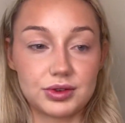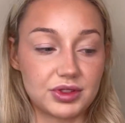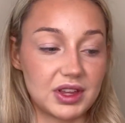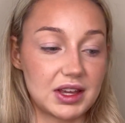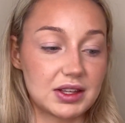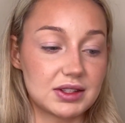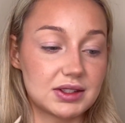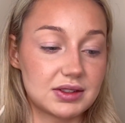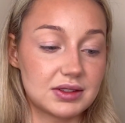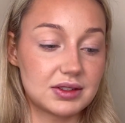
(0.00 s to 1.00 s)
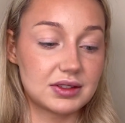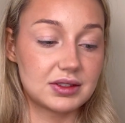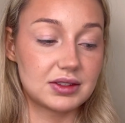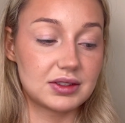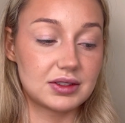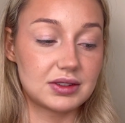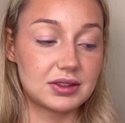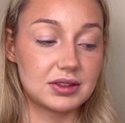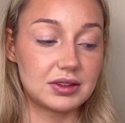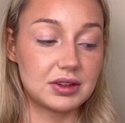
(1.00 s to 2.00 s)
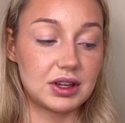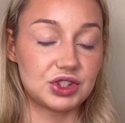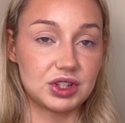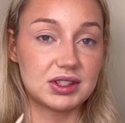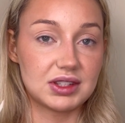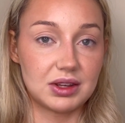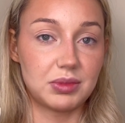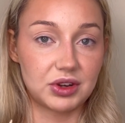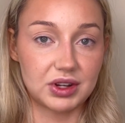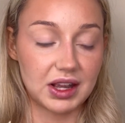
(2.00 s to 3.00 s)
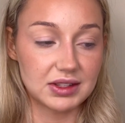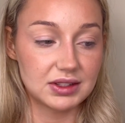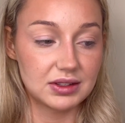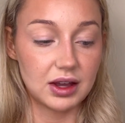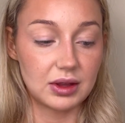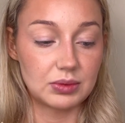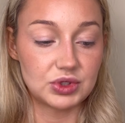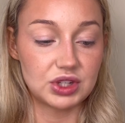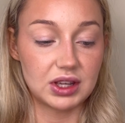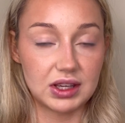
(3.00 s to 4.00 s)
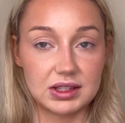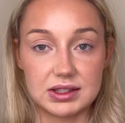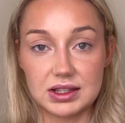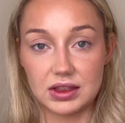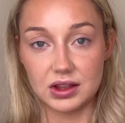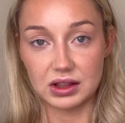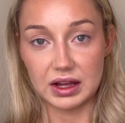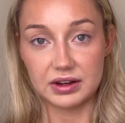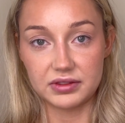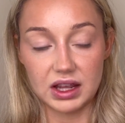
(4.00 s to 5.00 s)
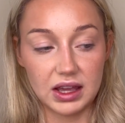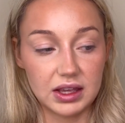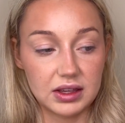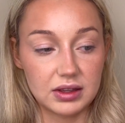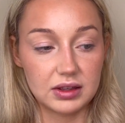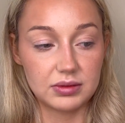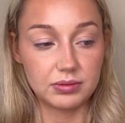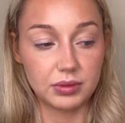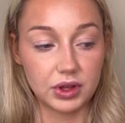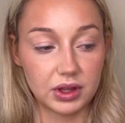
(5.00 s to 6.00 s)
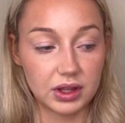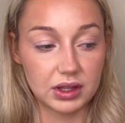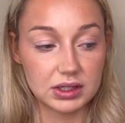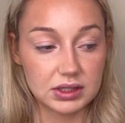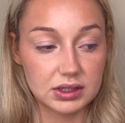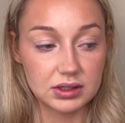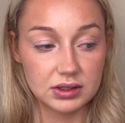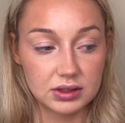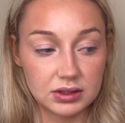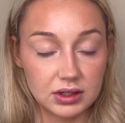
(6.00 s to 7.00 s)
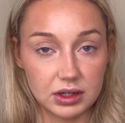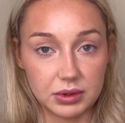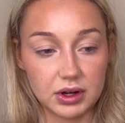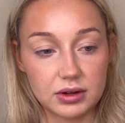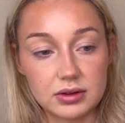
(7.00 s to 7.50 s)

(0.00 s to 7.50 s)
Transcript: things and she's seen better days. She didn't get to see the light of day, but here we are.